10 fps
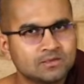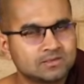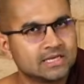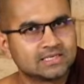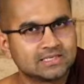So
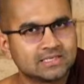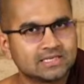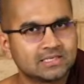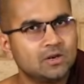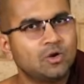that's
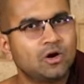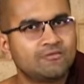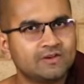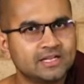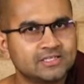a law
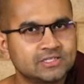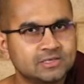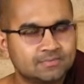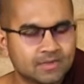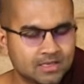of
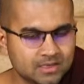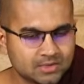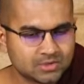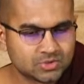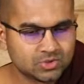nature.
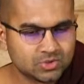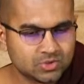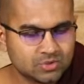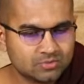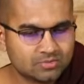So